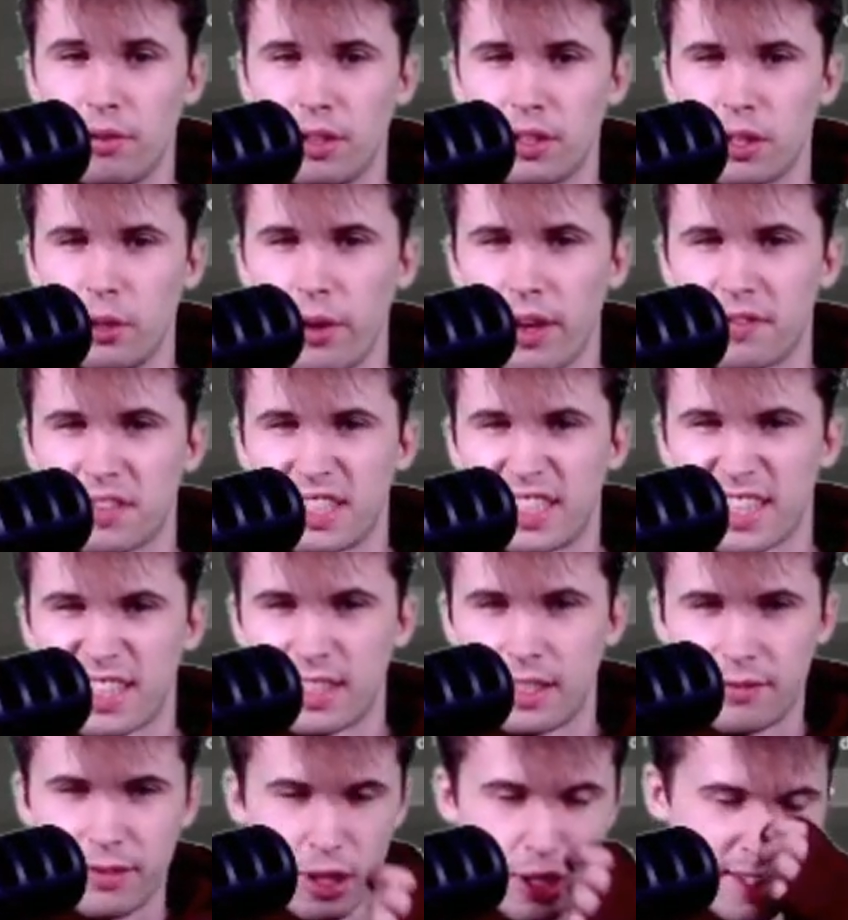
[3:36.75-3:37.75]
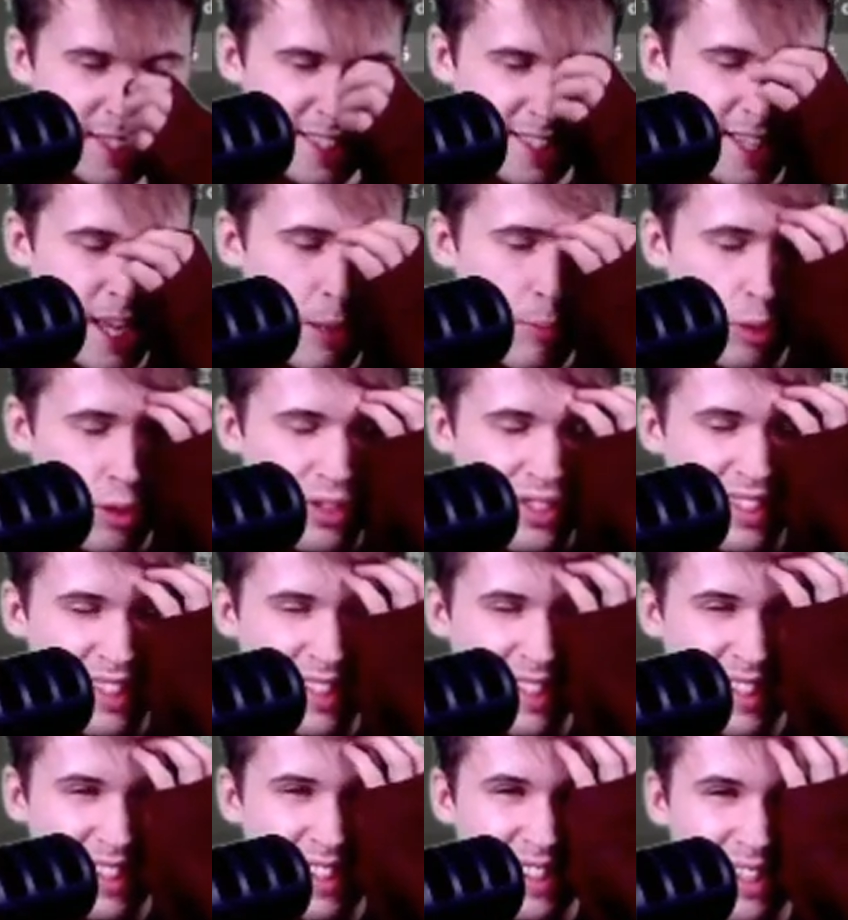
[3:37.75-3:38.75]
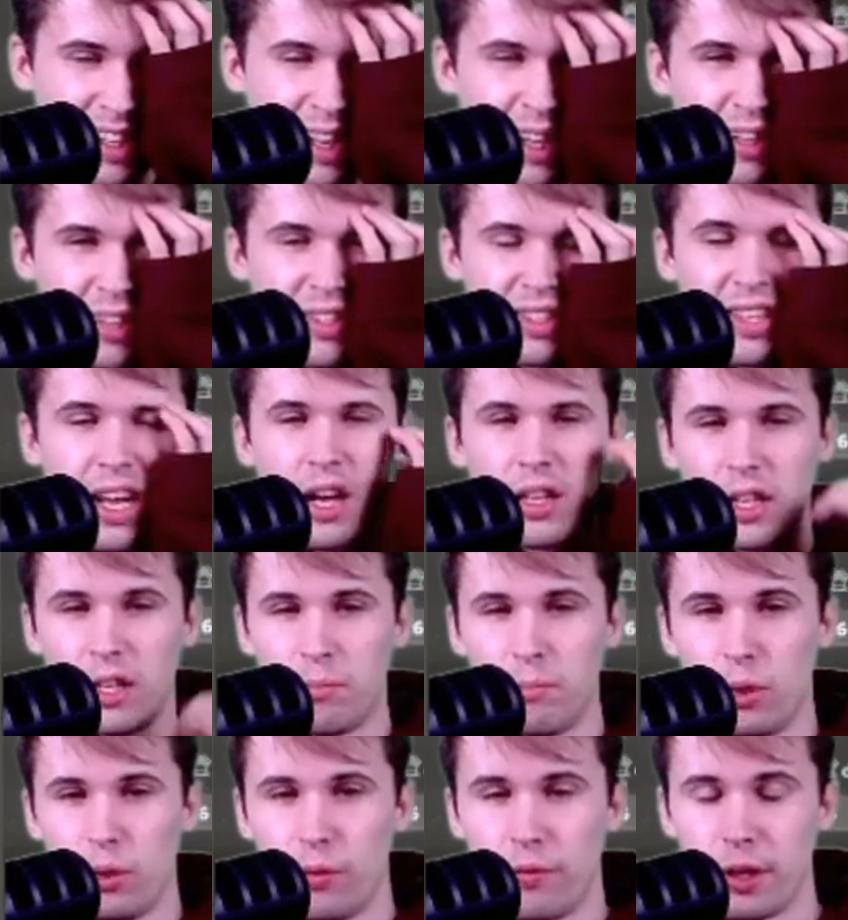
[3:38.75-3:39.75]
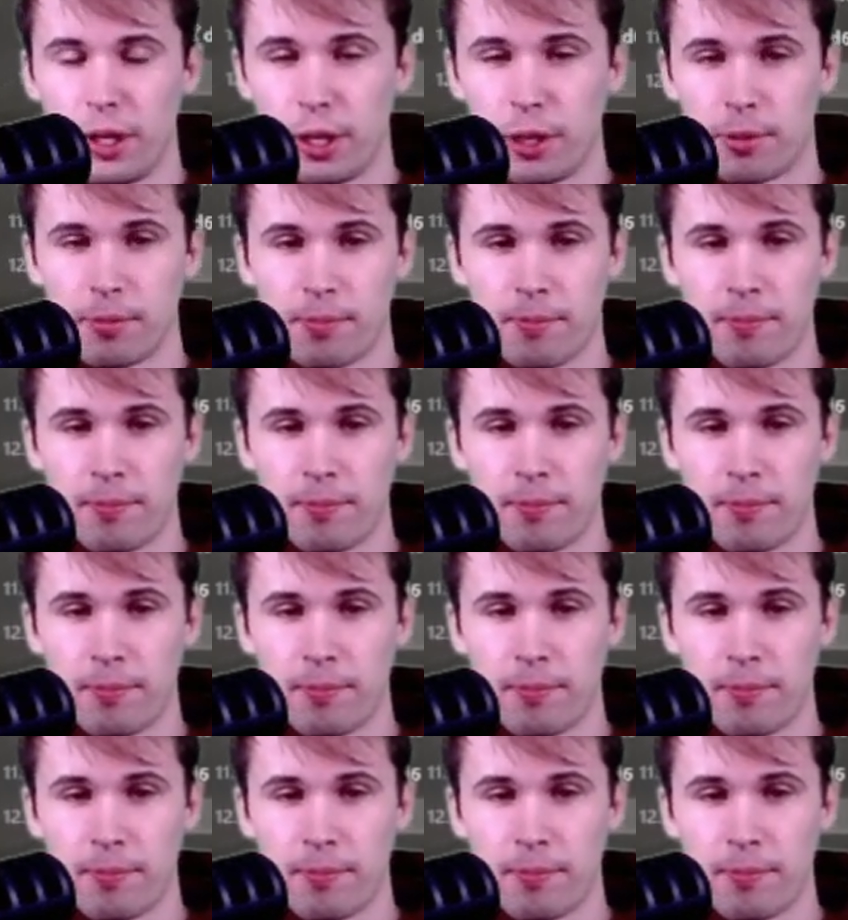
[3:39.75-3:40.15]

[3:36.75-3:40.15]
Let's go f6. It's a very stable, solid move here.